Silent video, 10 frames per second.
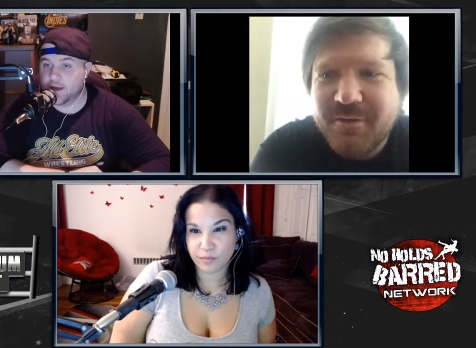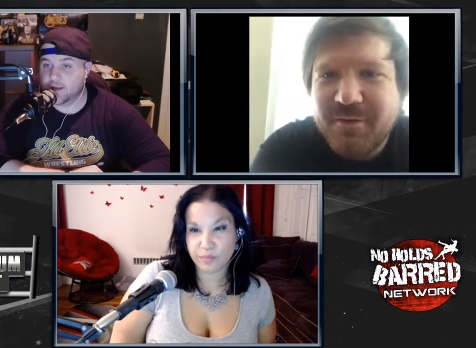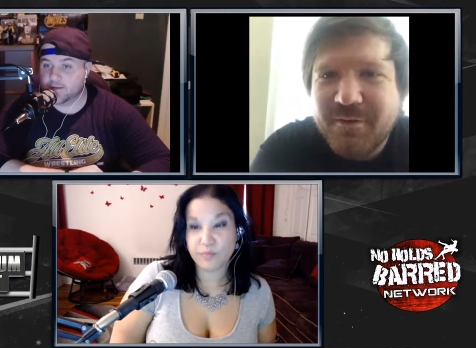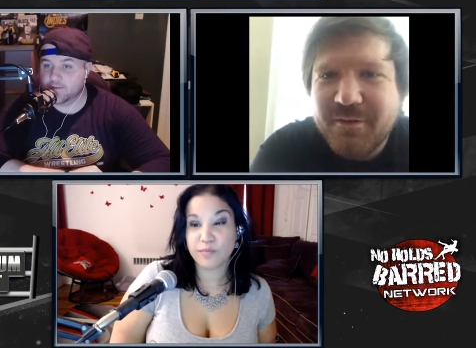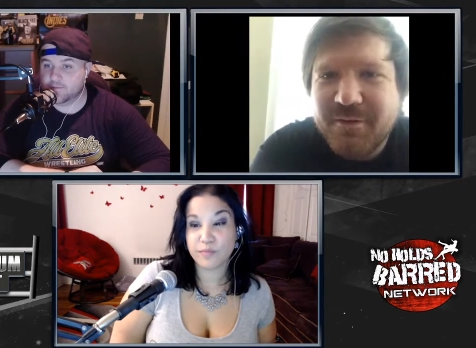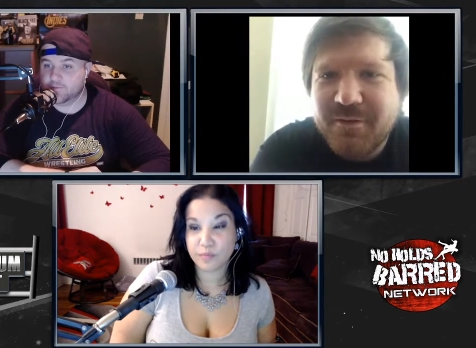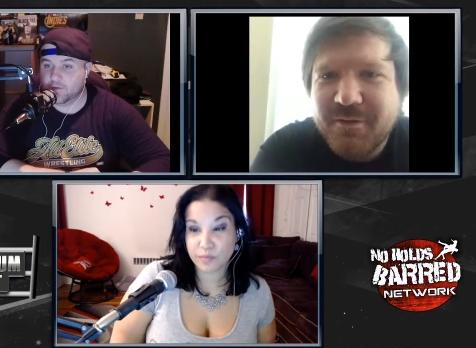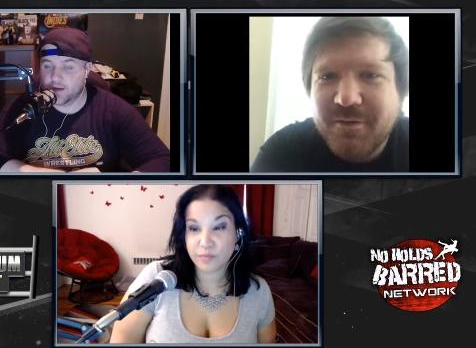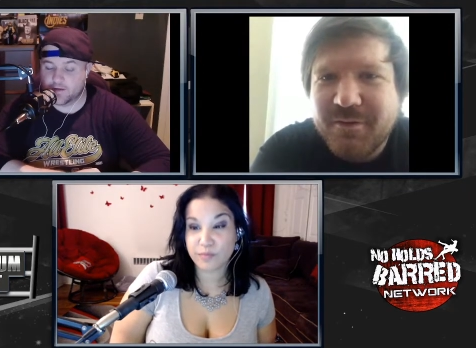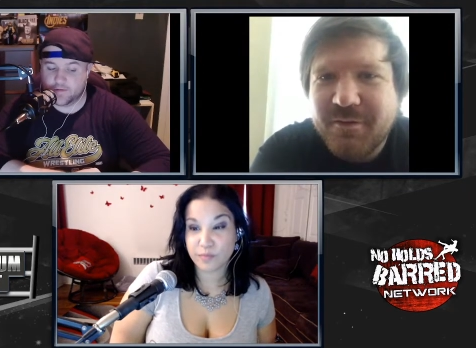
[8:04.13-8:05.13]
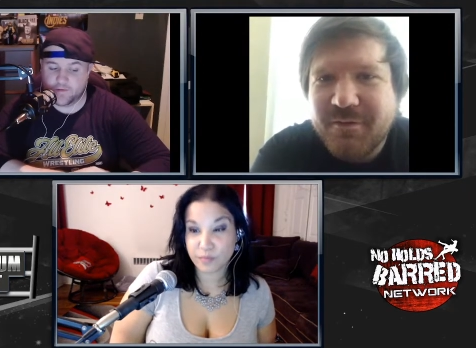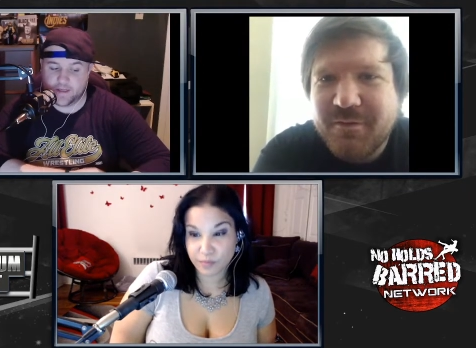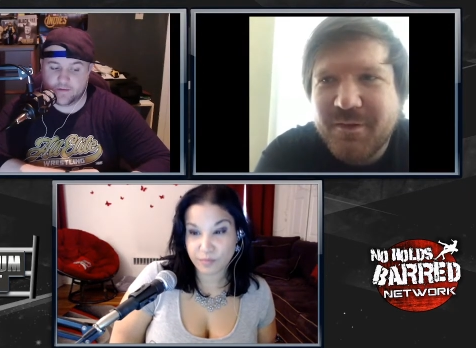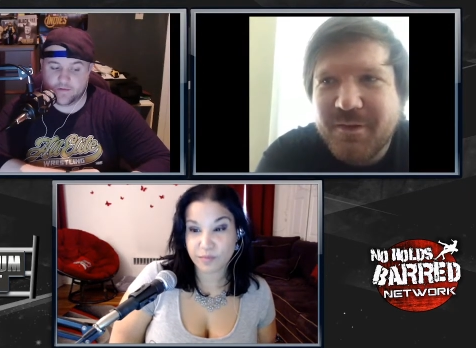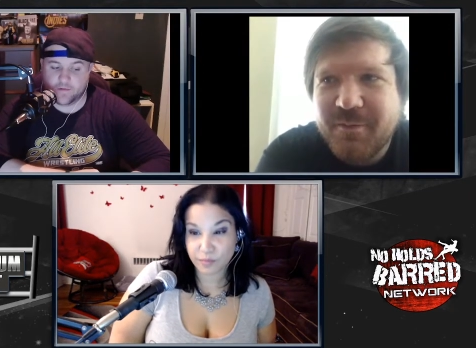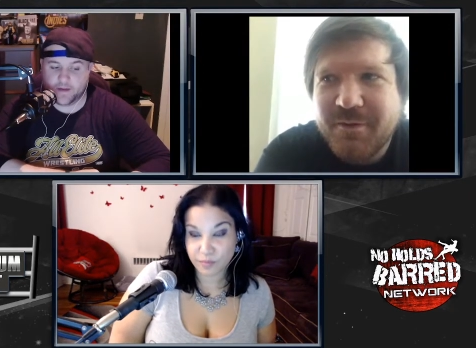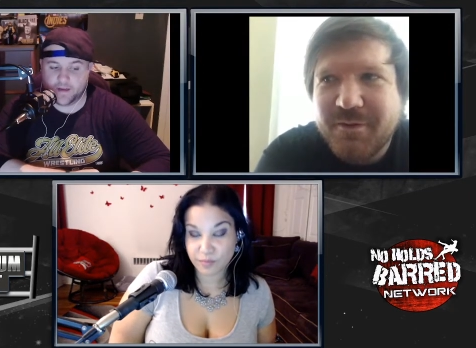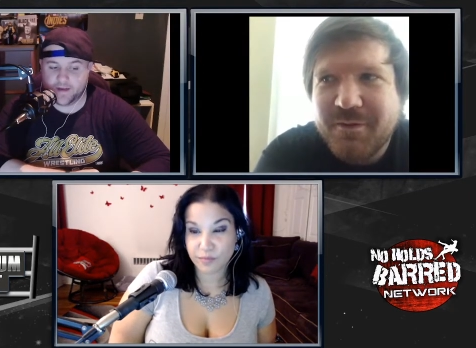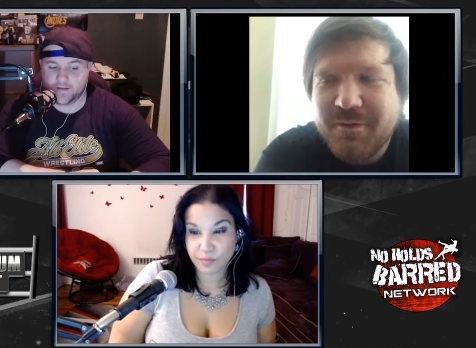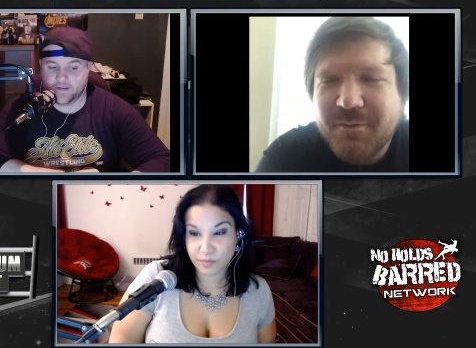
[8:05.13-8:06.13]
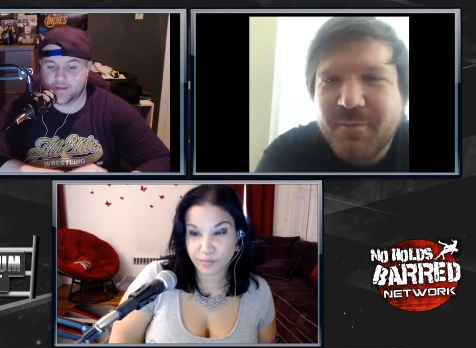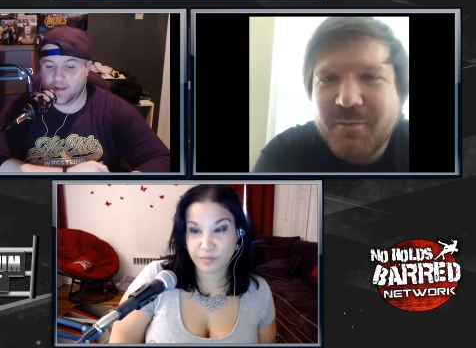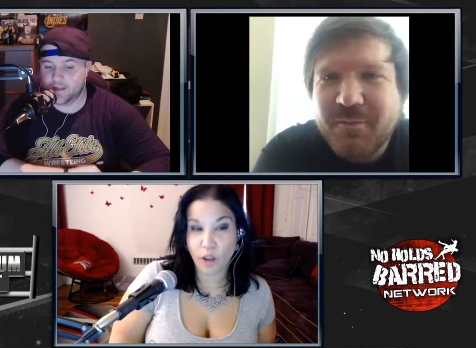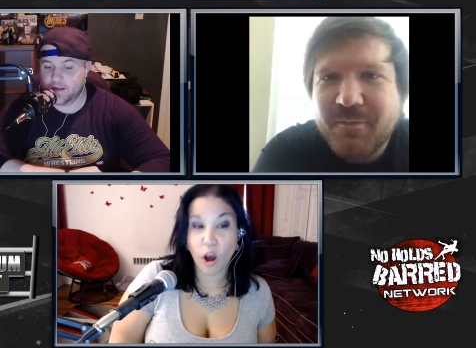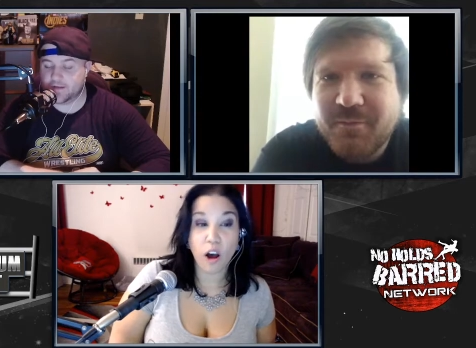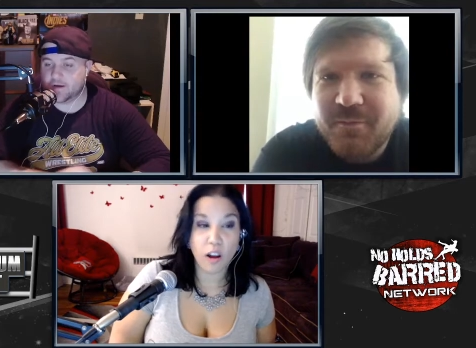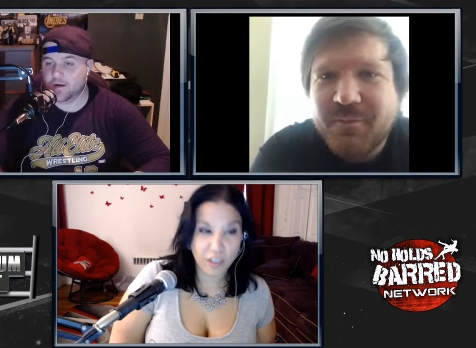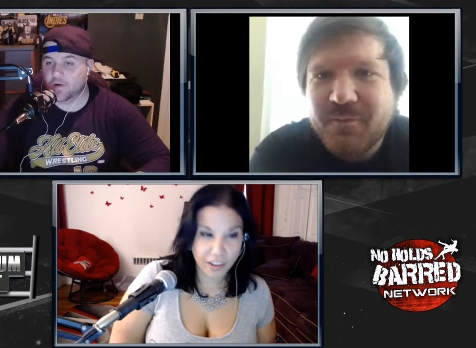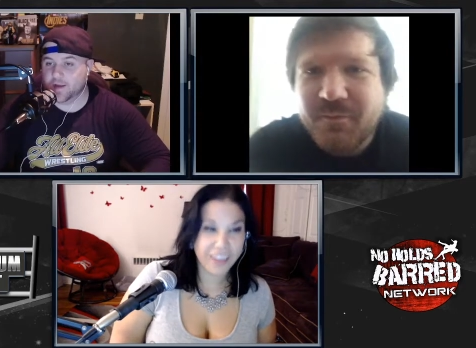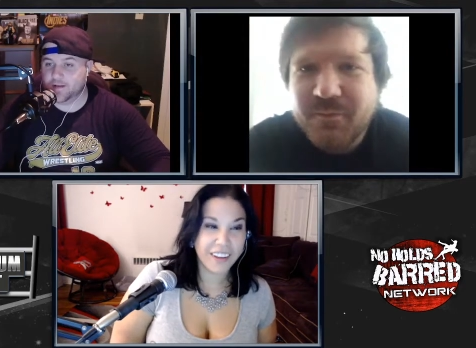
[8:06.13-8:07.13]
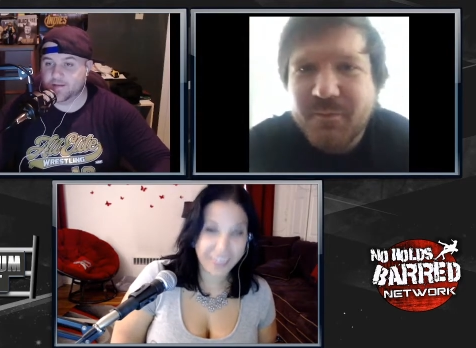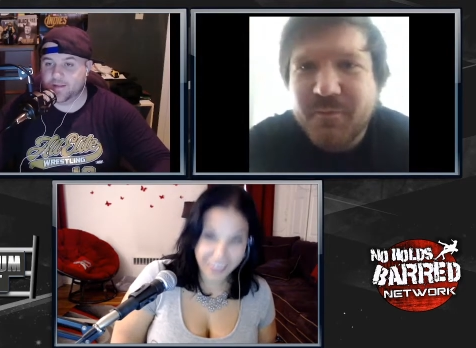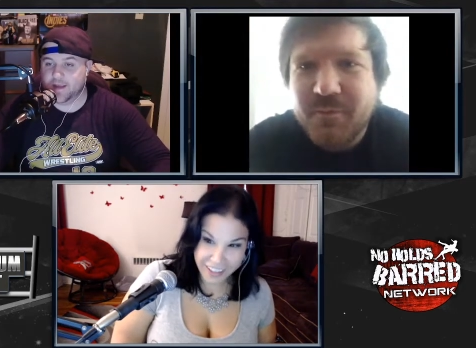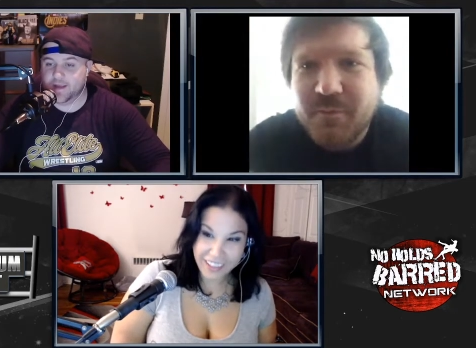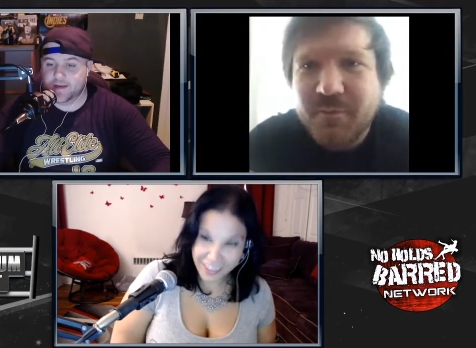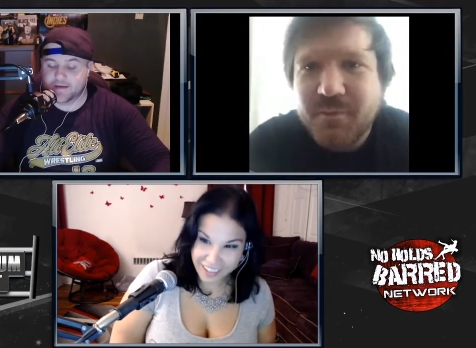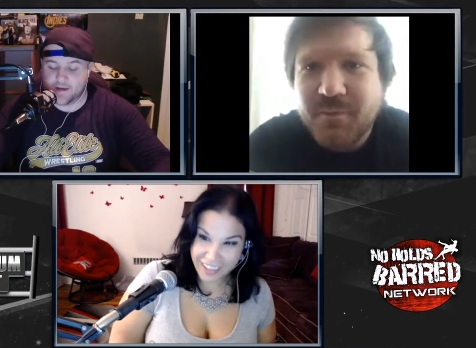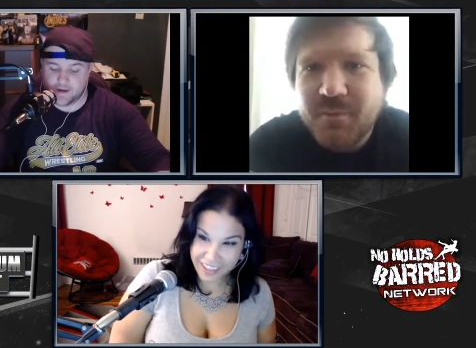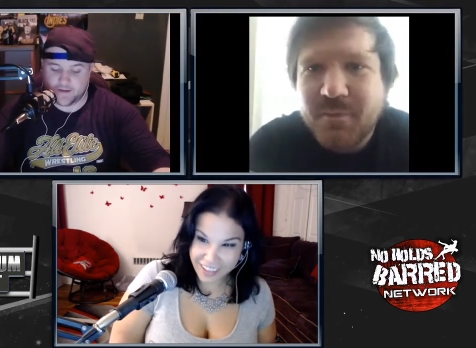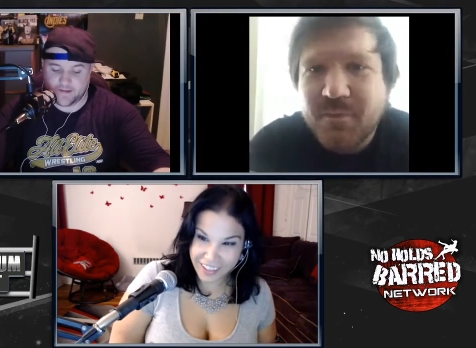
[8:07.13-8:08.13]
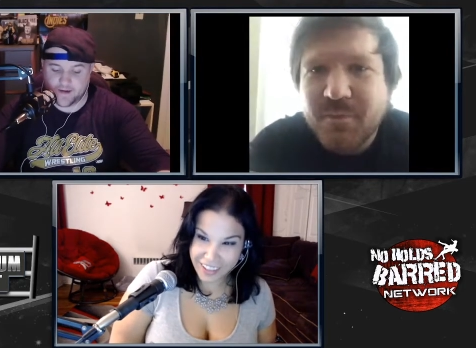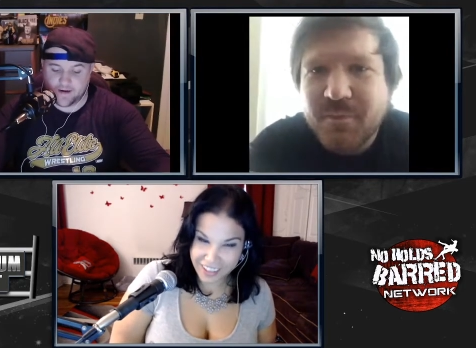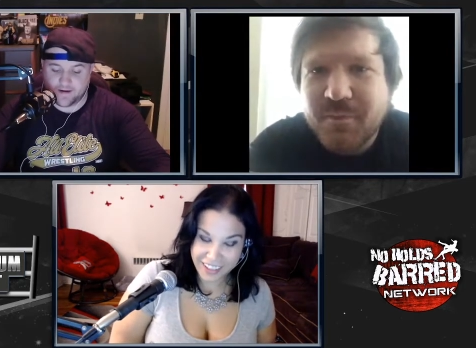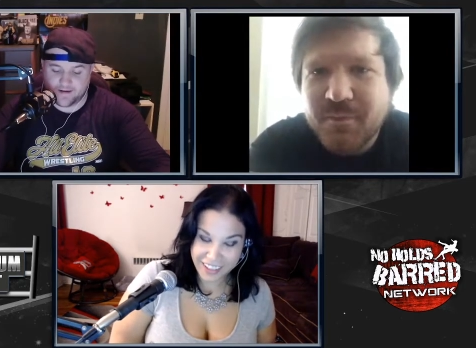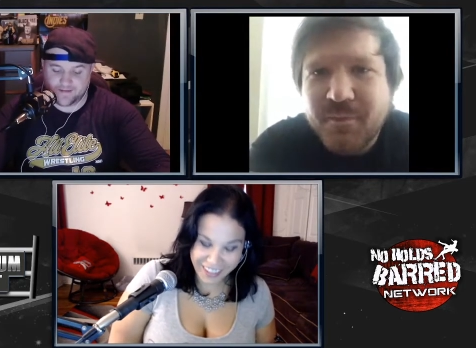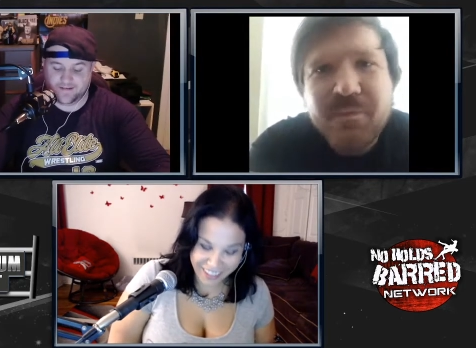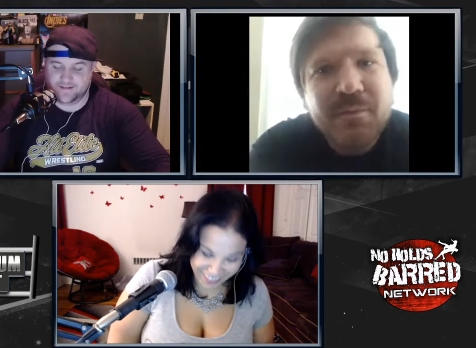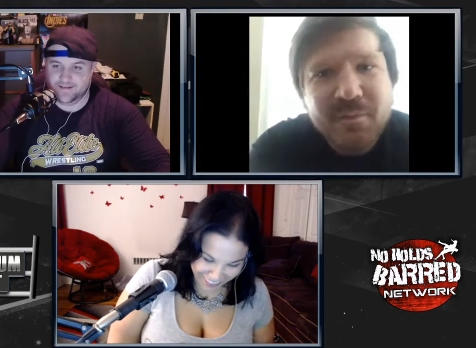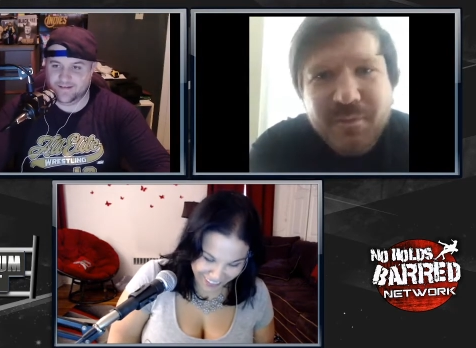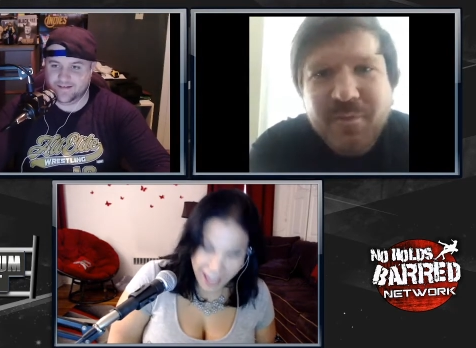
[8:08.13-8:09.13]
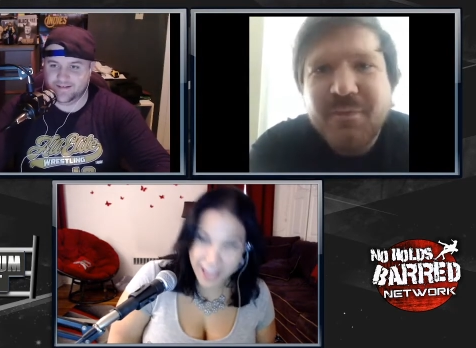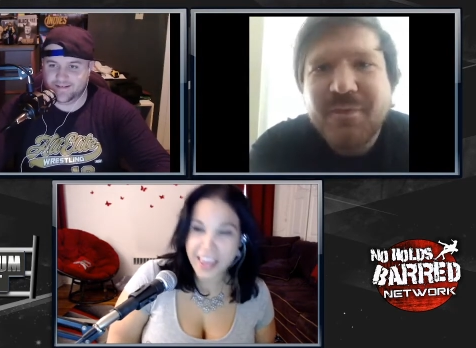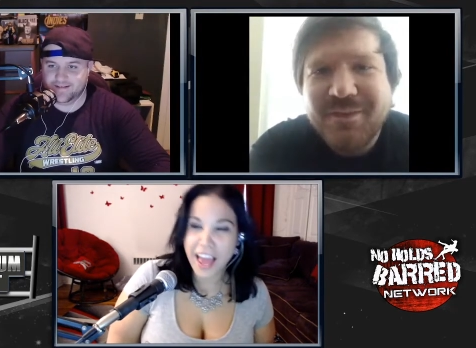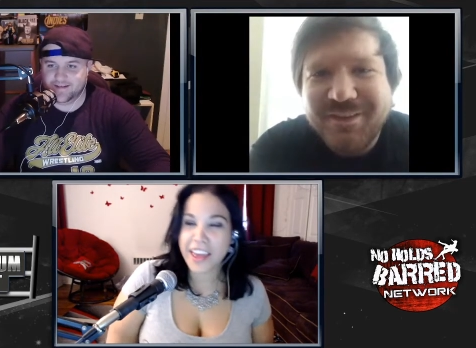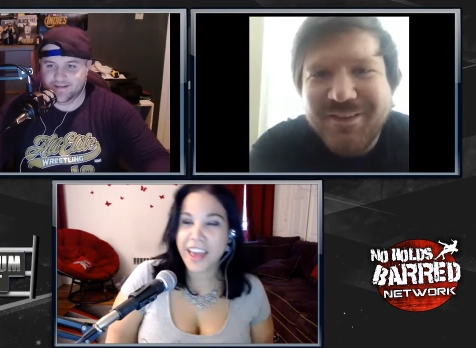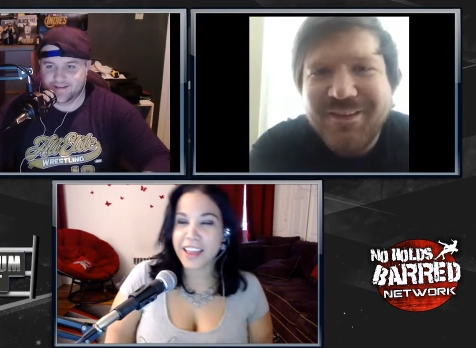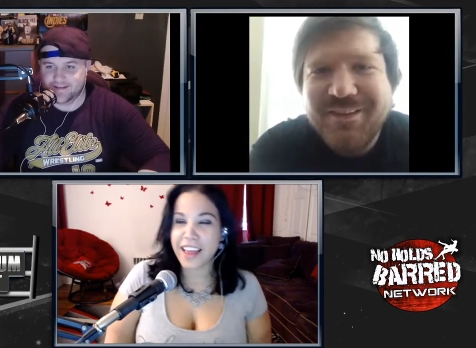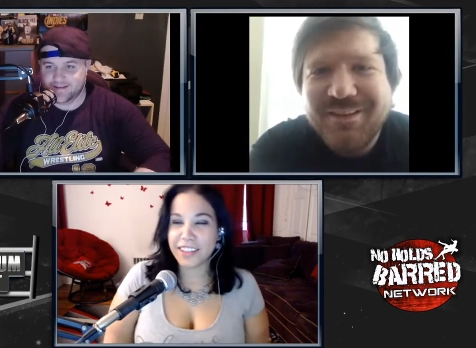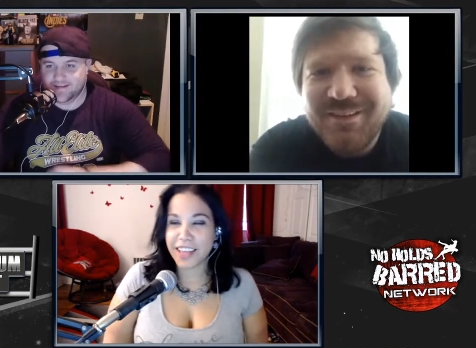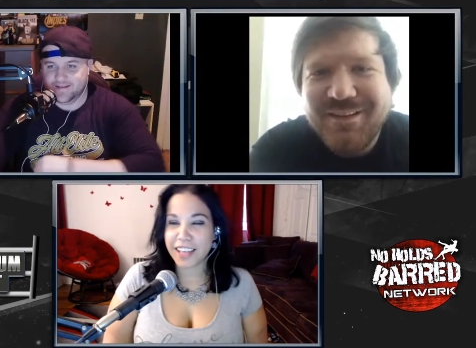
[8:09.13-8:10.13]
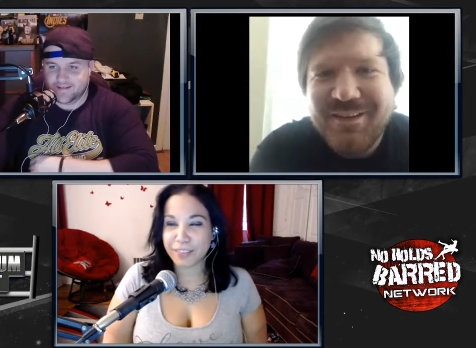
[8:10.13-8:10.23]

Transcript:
Speaker 1: at Full Gear too, and he was really nice because they they
Speaker 2: started going into the indie talks there. I that's